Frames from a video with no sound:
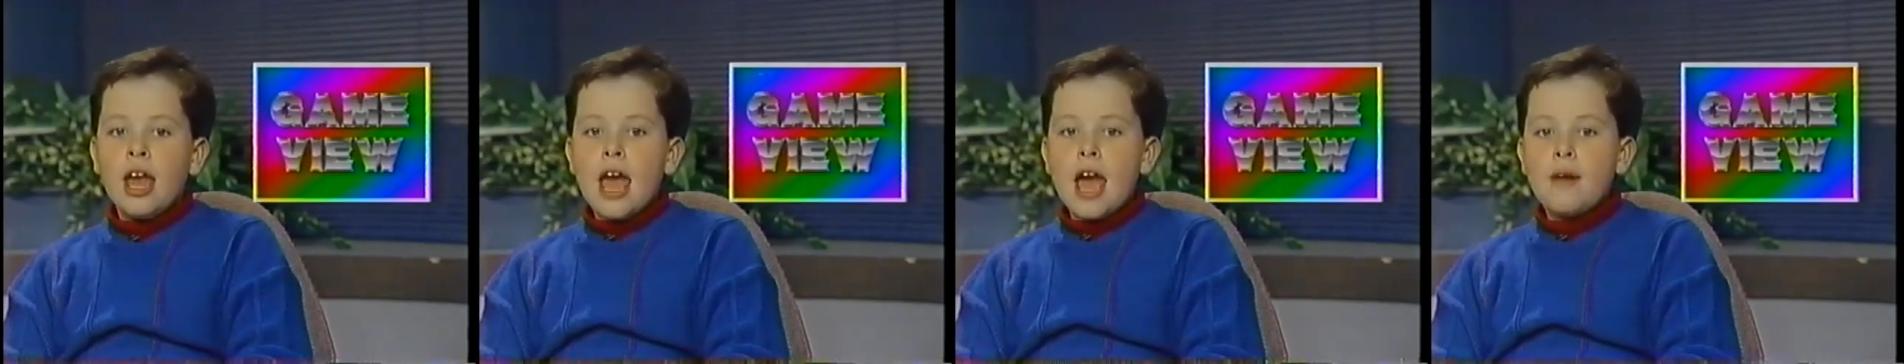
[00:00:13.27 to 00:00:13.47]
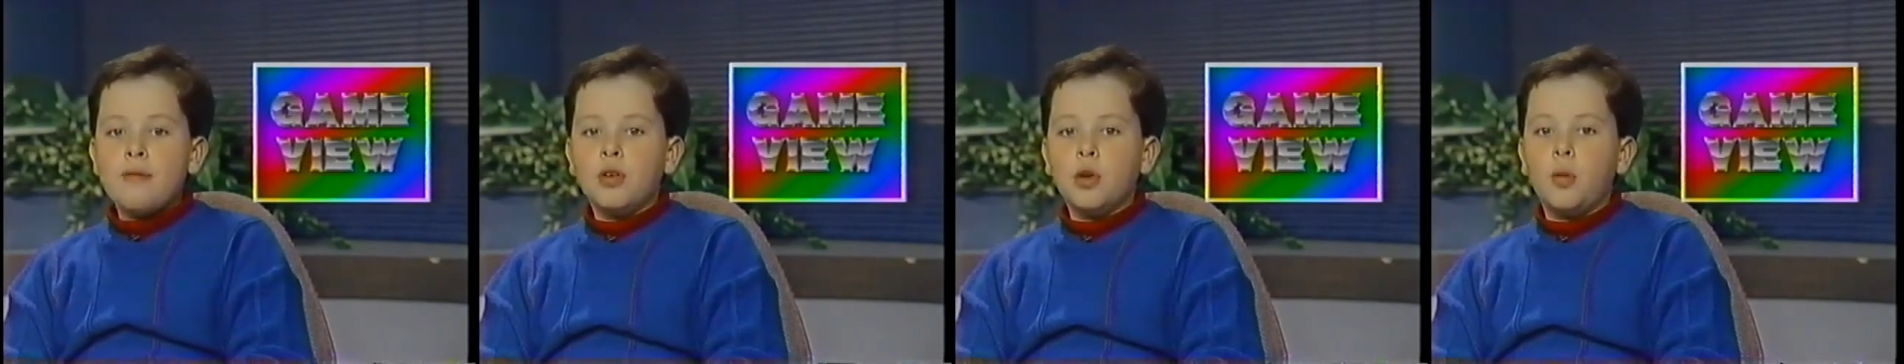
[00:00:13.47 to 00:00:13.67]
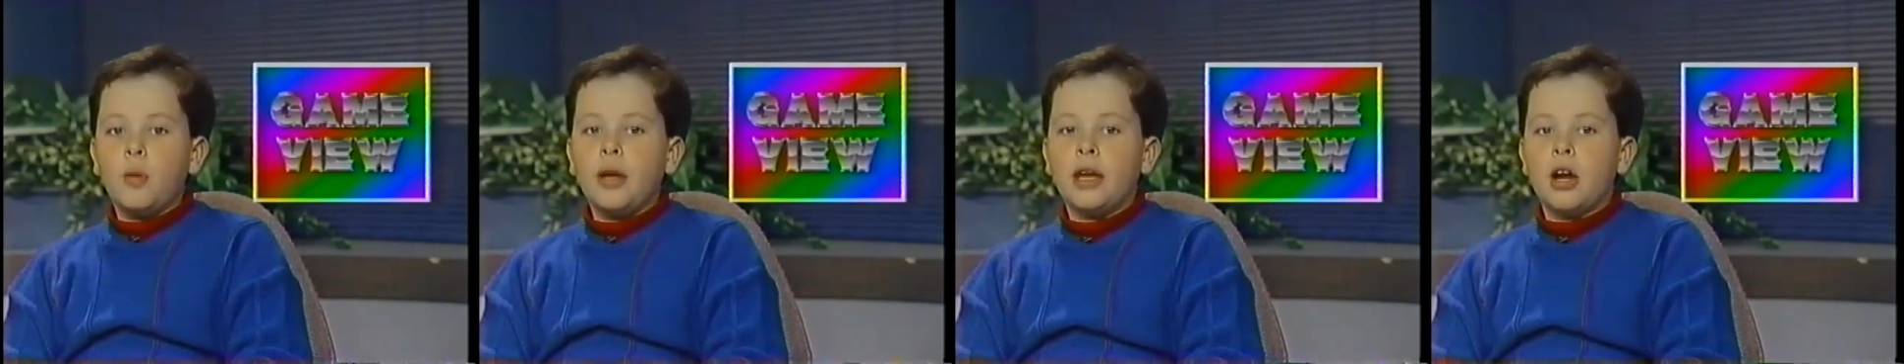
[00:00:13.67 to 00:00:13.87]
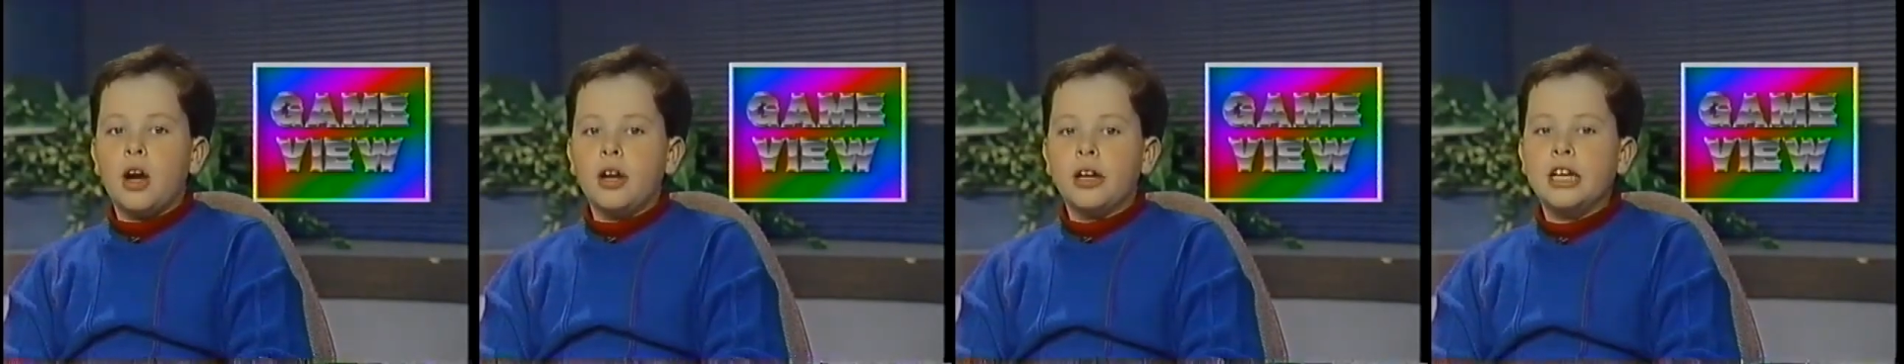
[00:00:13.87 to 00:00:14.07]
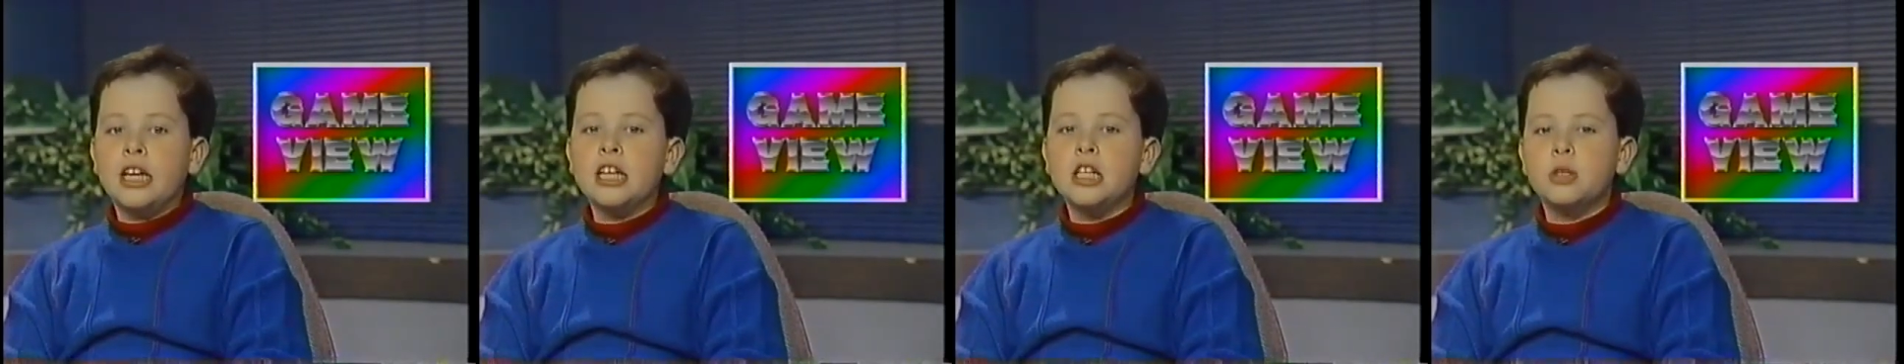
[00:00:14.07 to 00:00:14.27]
Every week
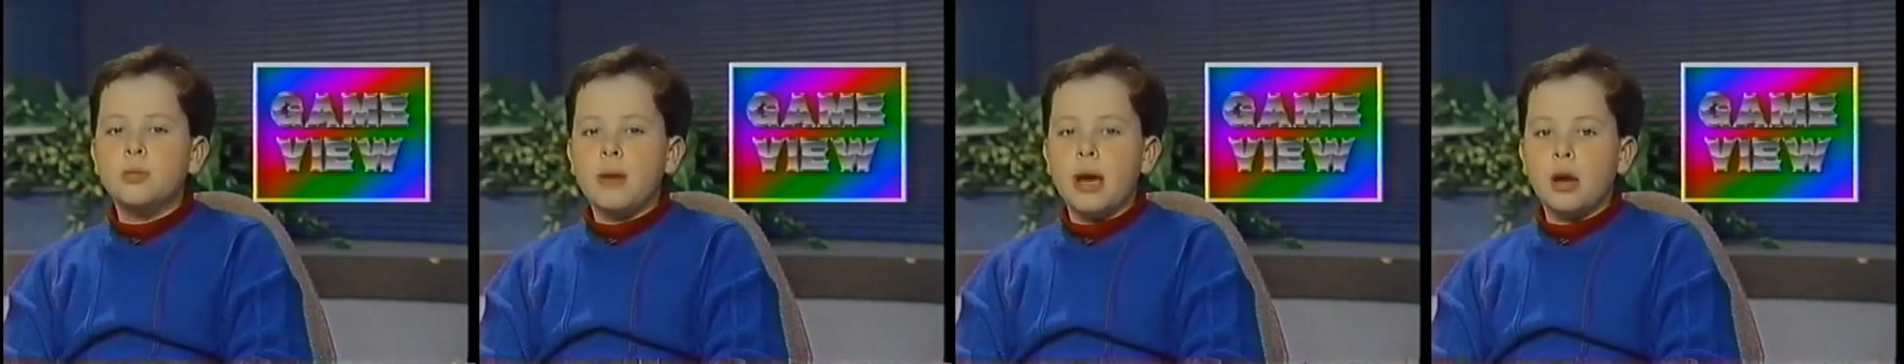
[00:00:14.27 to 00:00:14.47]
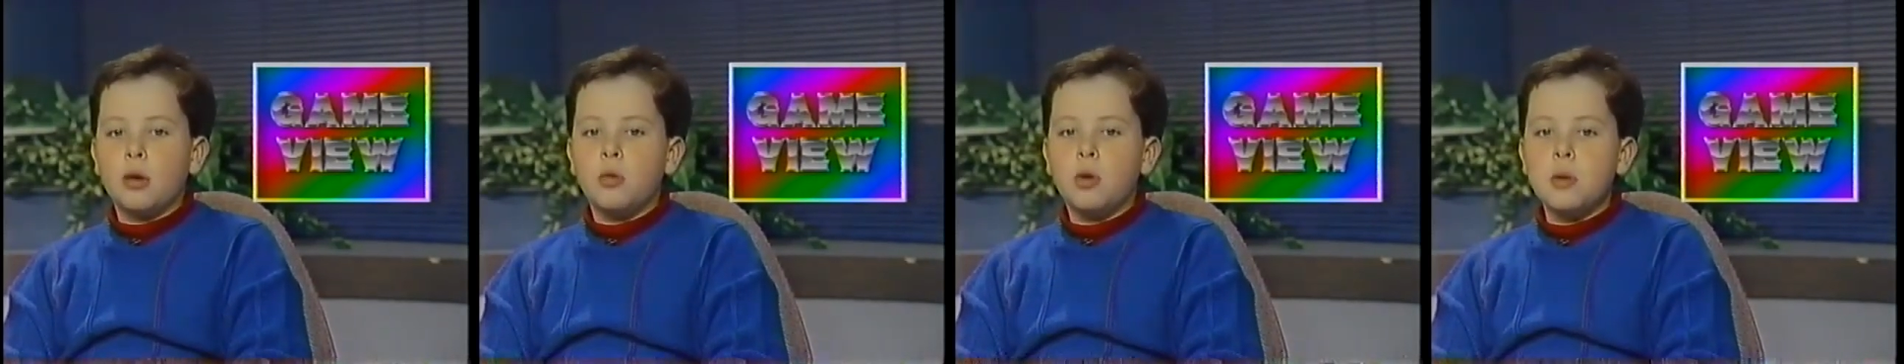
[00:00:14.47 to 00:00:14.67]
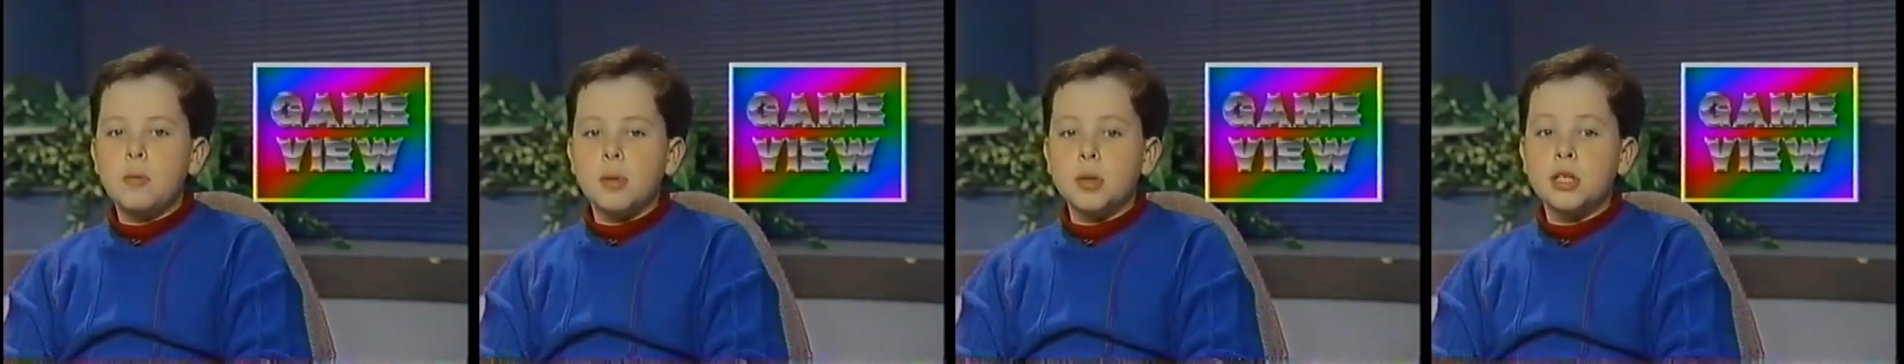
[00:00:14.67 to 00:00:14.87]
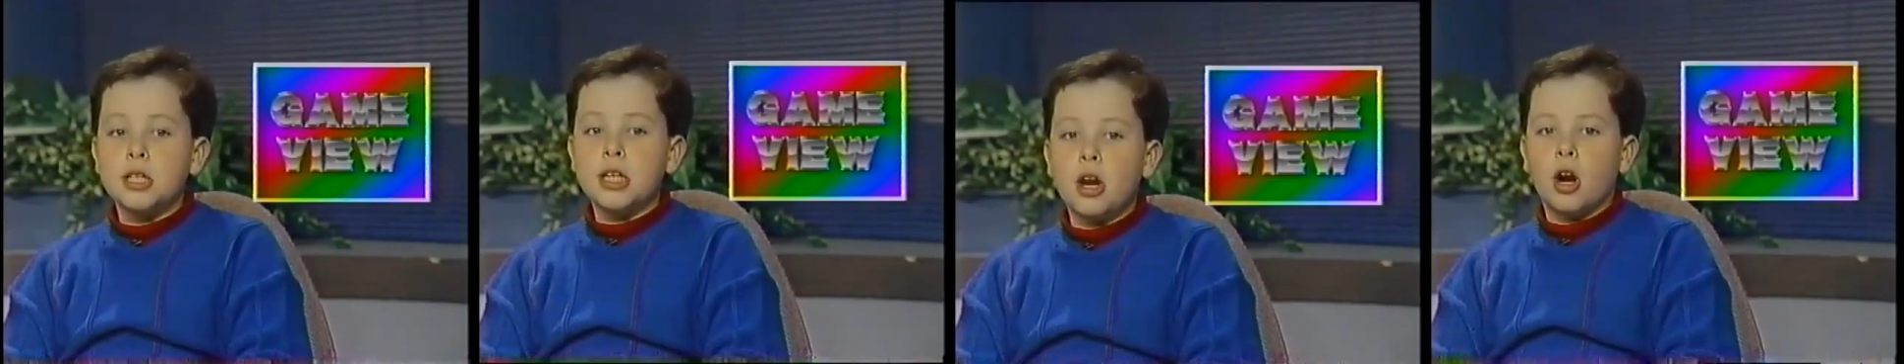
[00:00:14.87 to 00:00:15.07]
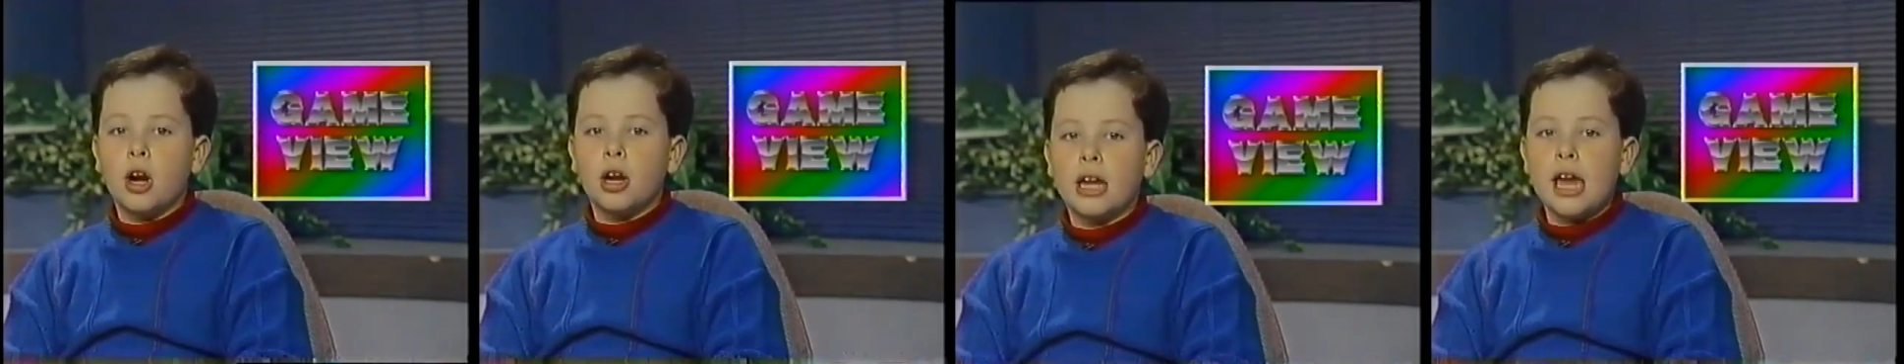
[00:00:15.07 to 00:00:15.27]
on Kidsmag, we
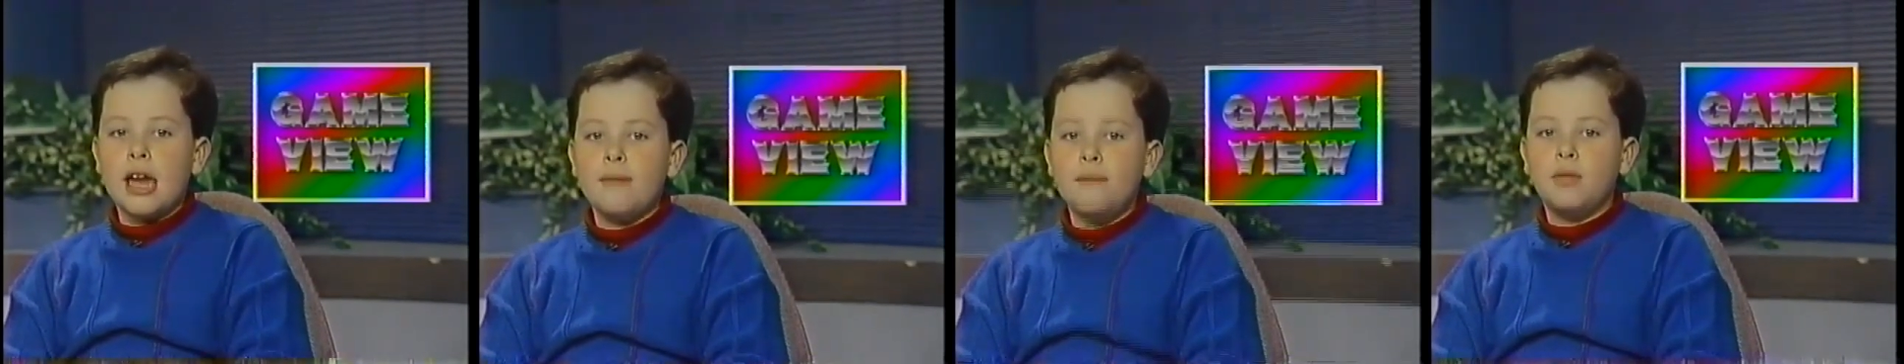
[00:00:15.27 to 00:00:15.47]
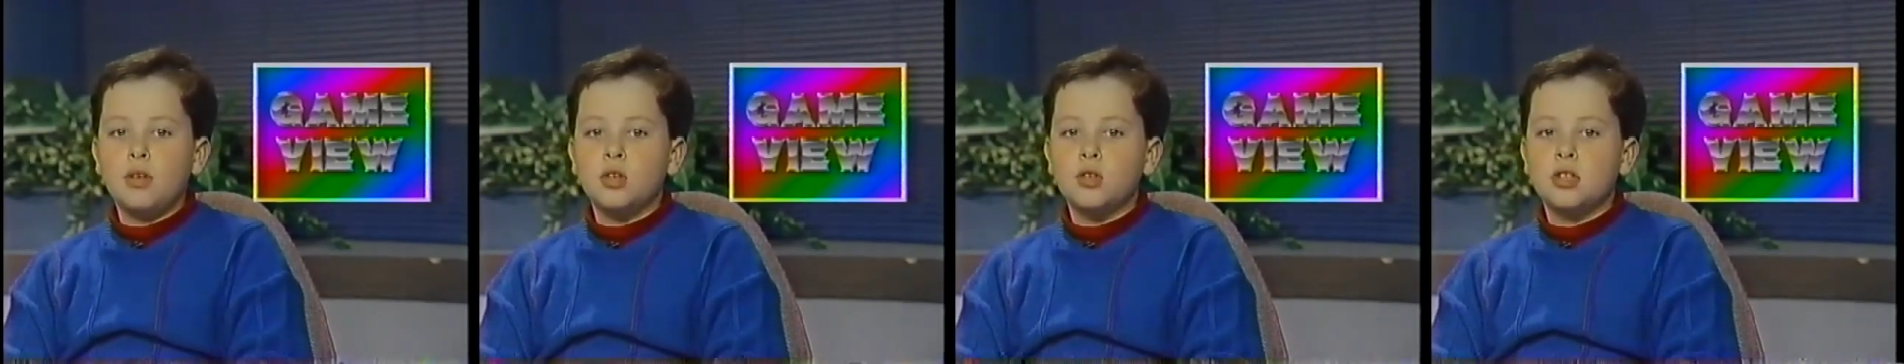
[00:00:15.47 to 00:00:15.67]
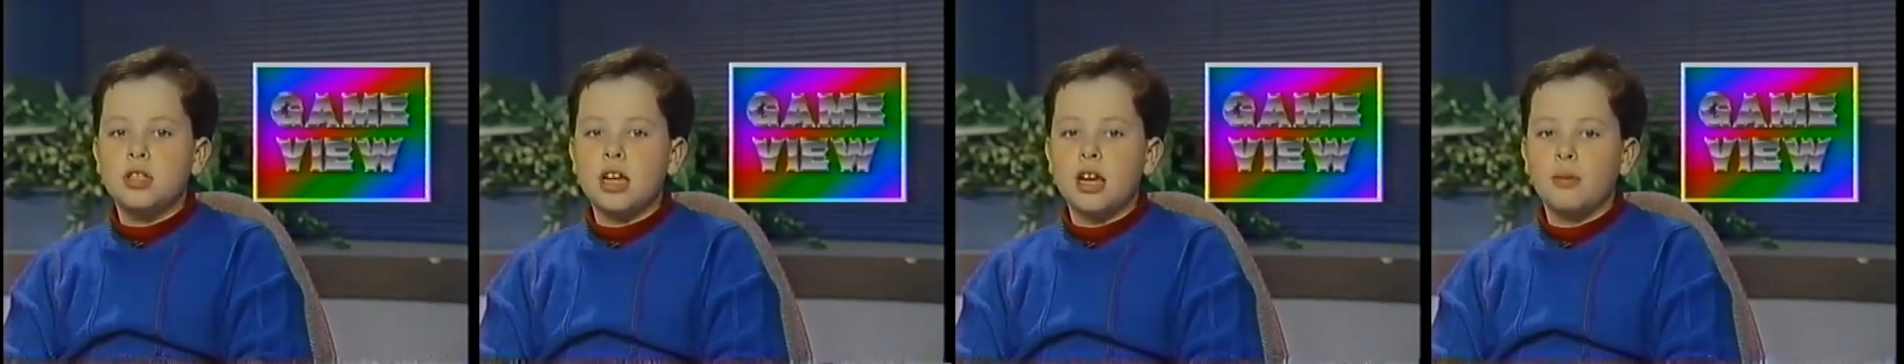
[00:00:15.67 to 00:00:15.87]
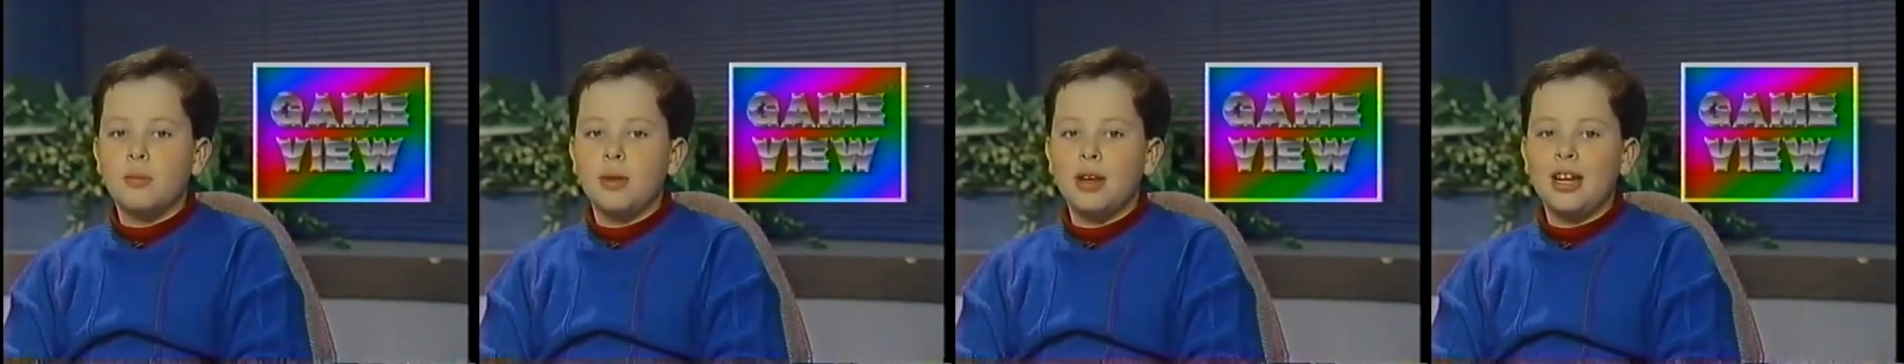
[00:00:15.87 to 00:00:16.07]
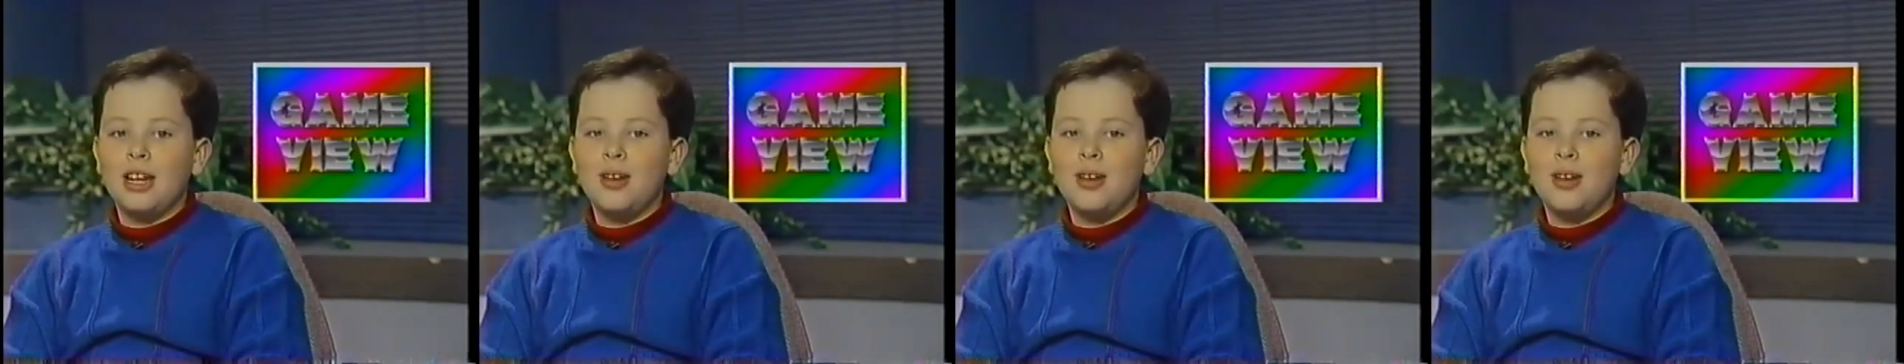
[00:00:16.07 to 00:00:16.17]
present our Game View segment,